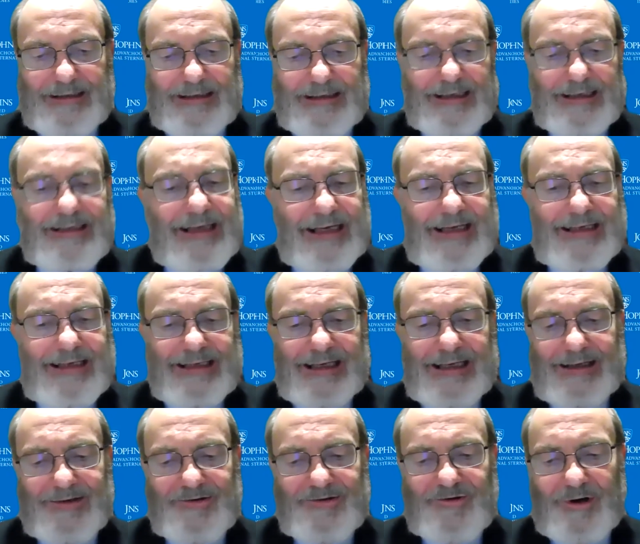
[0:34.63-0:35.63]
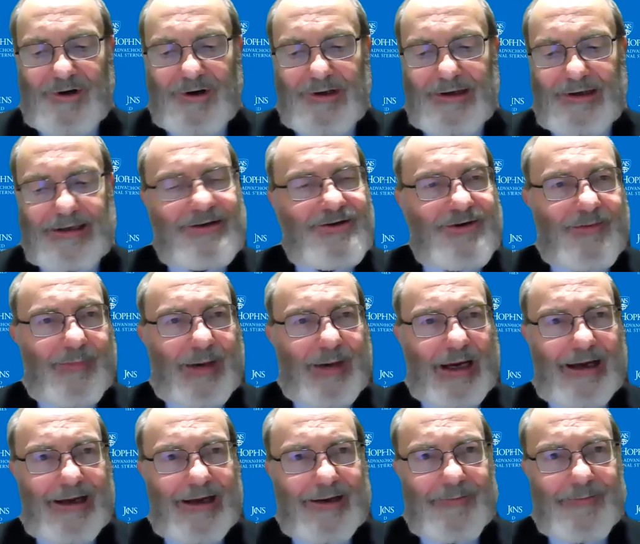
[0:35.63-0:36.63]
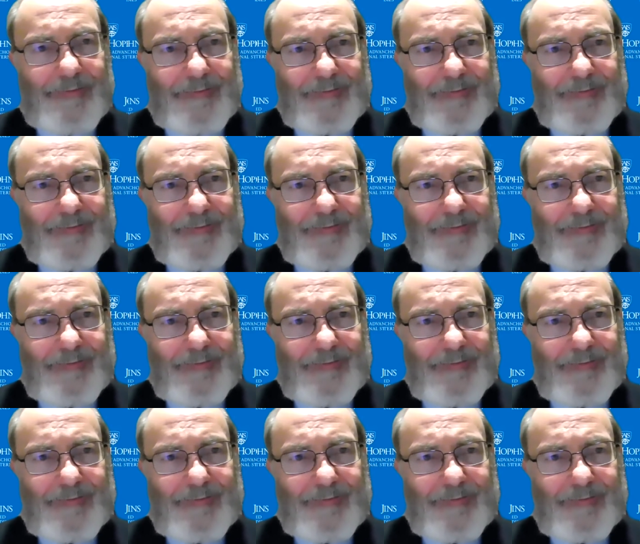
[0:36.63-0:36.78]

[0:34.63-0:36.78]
disease control in Japan.